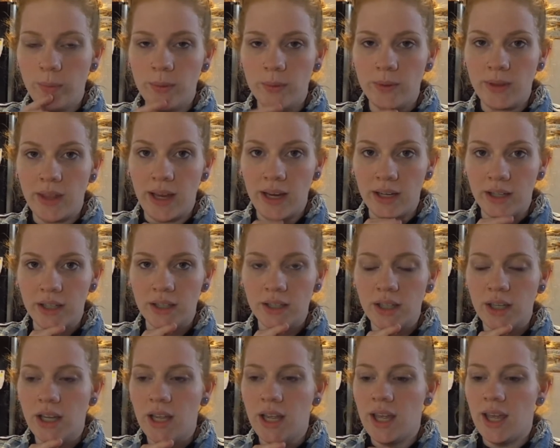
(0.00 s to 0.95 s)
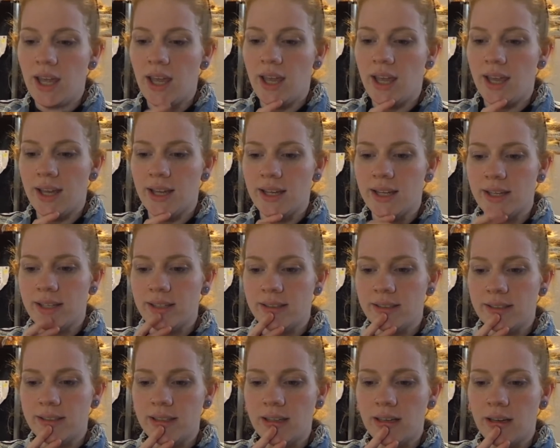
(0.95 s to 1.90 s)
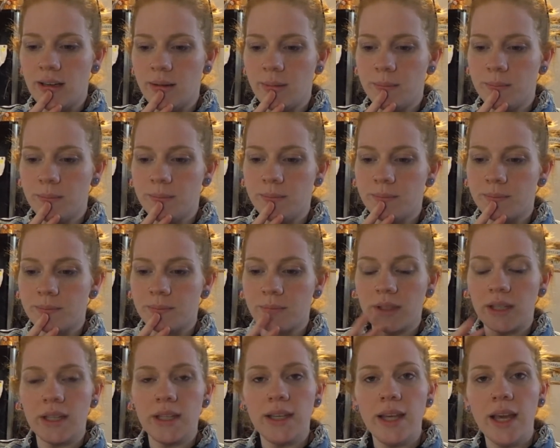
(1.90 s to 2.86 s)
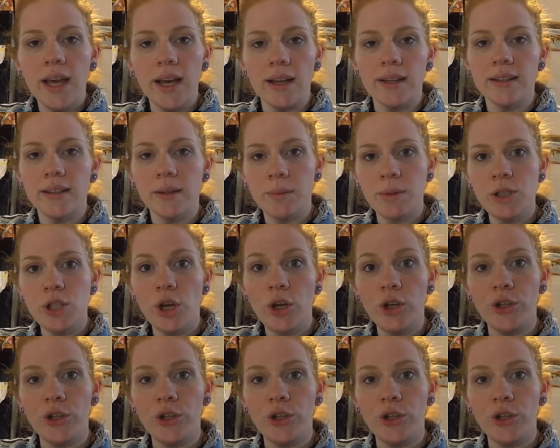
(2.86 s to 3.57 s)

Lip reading: we were there. And yeah, let me show